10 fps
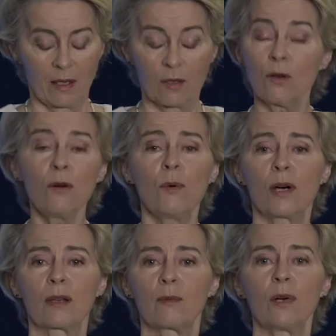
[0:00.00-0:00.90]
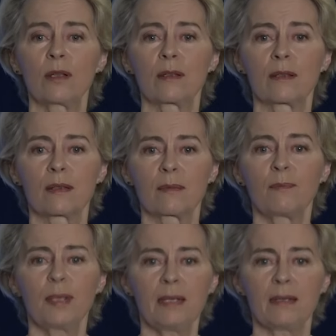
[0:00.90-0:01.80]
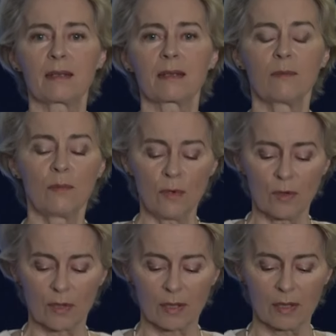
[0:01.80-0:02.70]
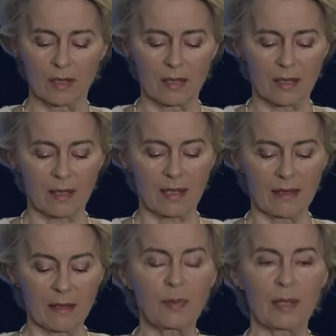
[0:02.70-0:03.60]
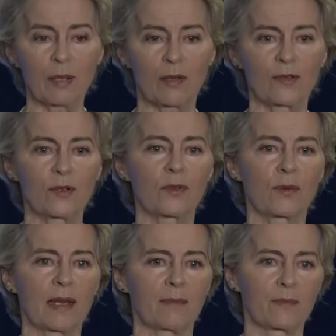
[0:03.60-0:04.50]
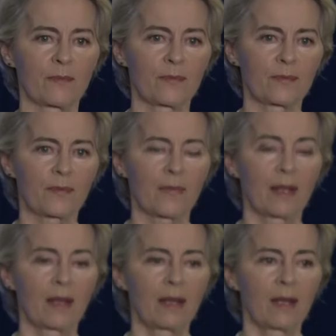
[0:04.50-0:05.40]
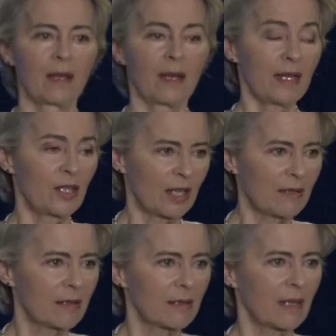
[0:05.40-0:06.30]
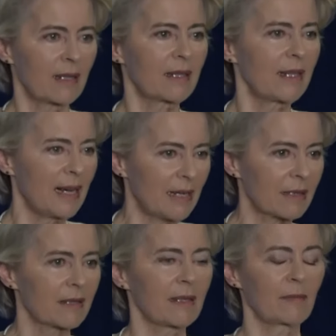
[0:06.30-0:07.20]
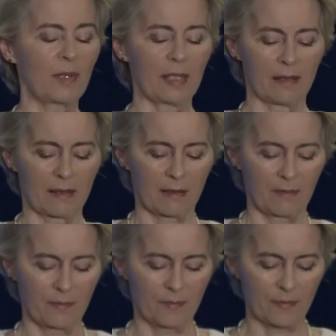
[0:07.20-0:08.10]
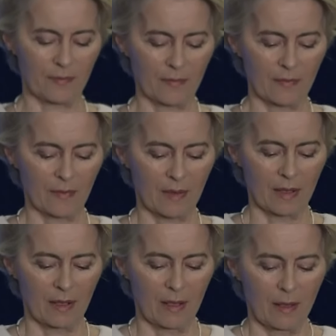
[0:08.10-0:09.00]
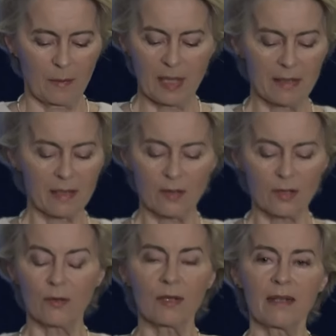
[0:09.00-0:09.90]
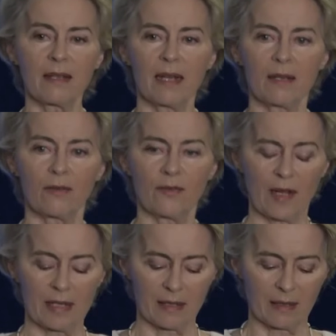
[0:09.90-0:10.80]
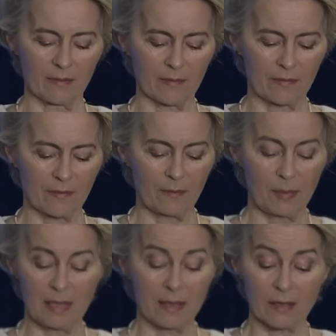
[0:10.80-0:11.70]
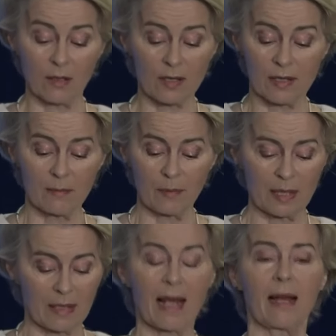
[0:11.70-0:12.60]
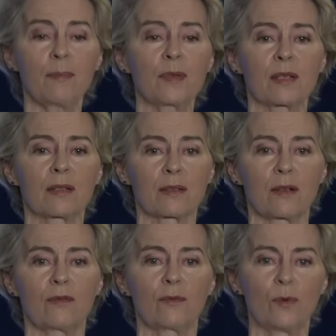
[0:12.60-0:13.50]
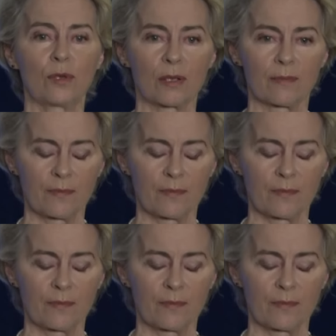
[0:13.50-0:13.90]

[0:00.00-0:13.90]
No one wants peace more than the people of Ukraine. A just and lasting peace. Peace is not only the end of fighting. Peace is not simply the absence of war.